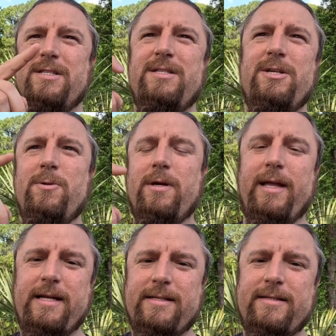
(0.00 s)
2
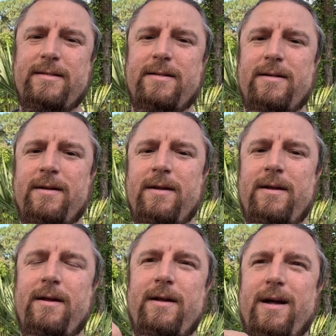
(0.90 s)
clicks.
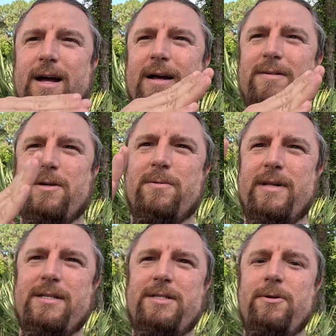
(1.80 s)
So
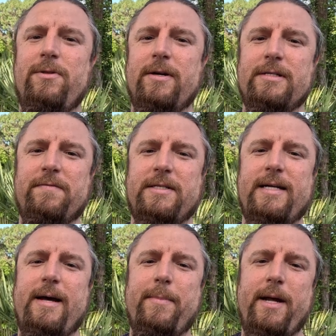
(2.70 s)
that's 2/3 of a
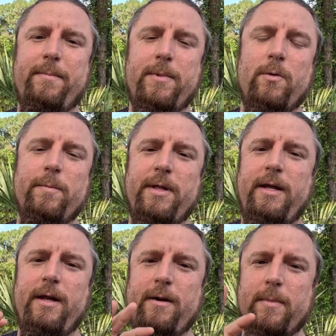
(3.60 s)
stop up
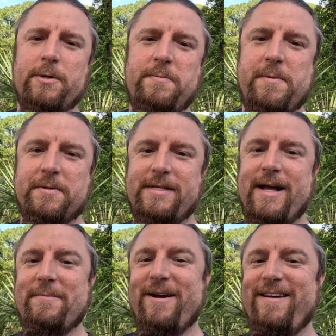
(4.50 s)
normally on most people's
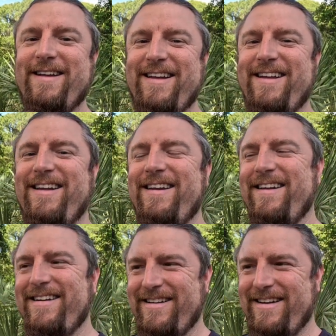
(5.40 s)
camera.
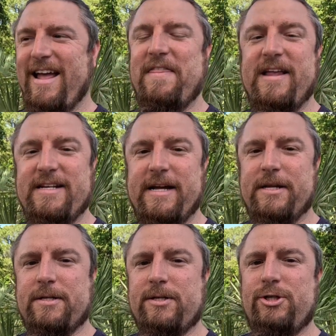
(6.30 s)
And then take
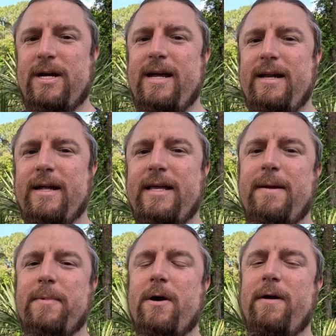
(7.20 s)
a shot and
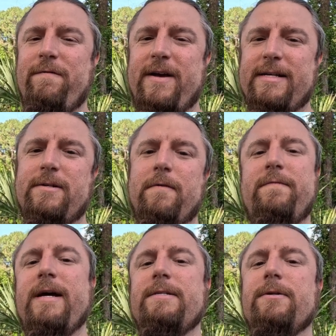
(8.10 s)
keep going faster and
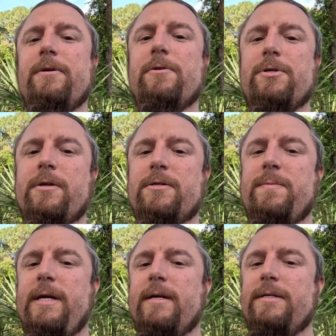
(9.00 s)
faster in your shutter
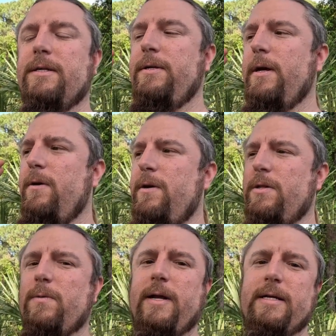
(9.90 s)
speed until you get all
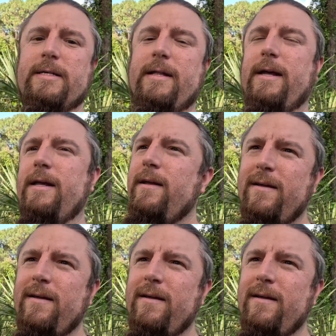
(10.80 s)
the way to like